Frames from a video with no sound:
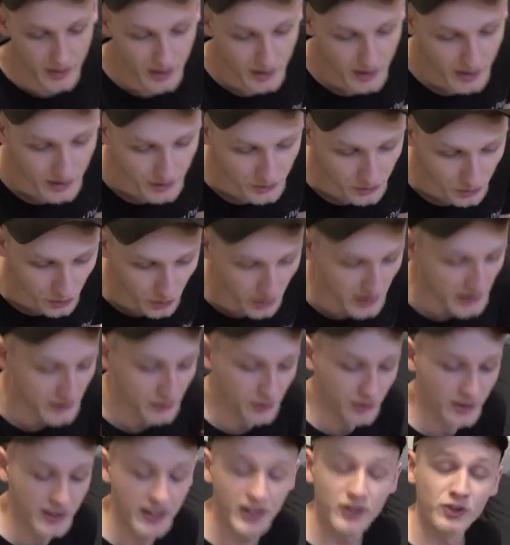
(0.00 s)
No, I don't
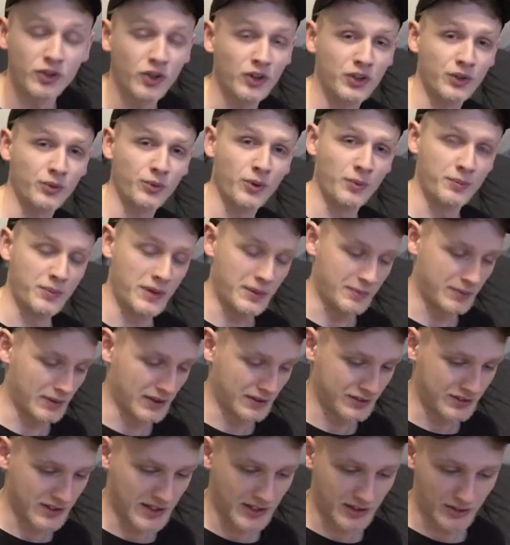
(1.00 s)
get annoyed at what people are
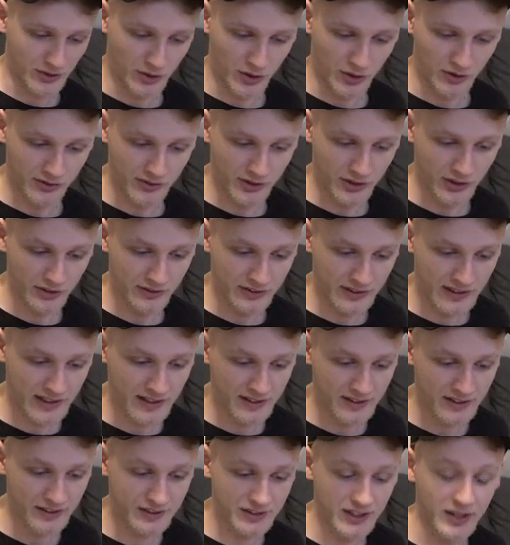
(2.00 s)
saying over and over again in the
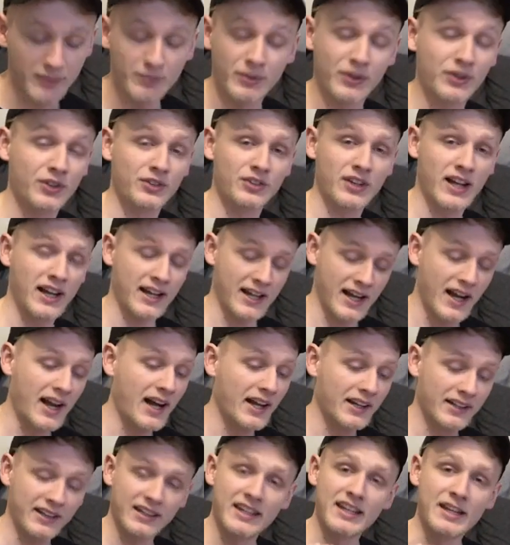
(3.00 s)
chat, because I can't
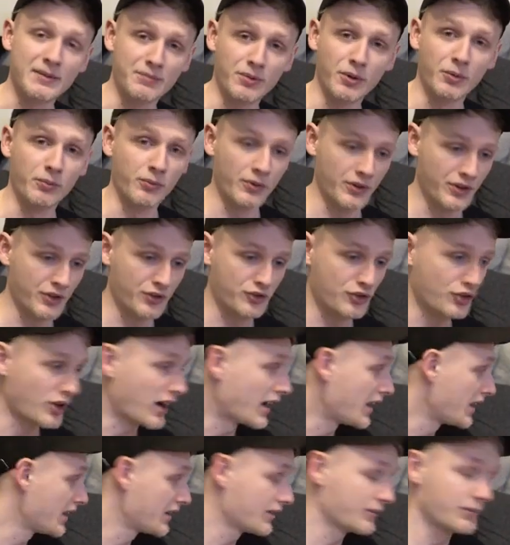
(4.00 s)
keep up with the chat
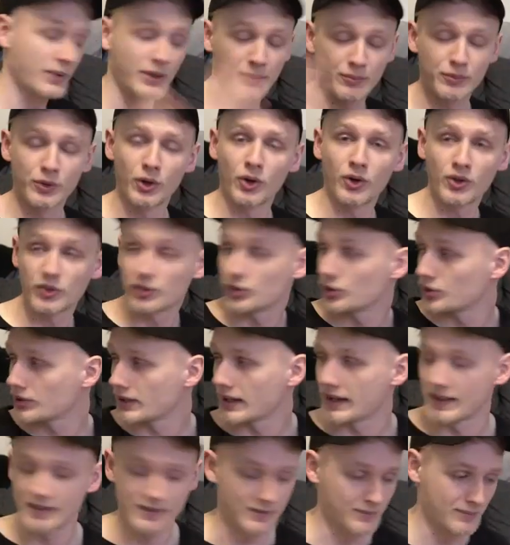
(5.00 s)
when I'm talking to you guys
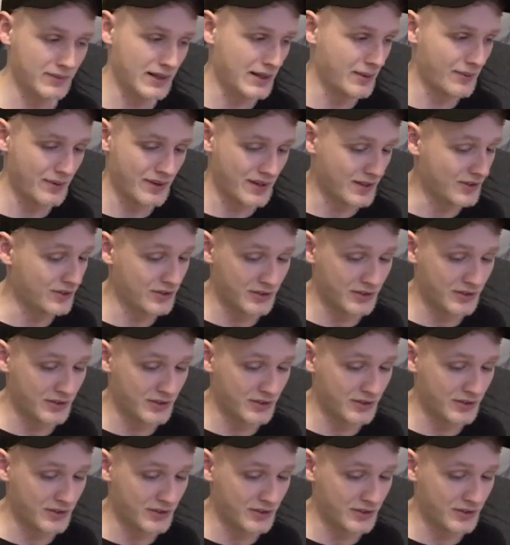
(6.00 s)
and playing with these and stuff.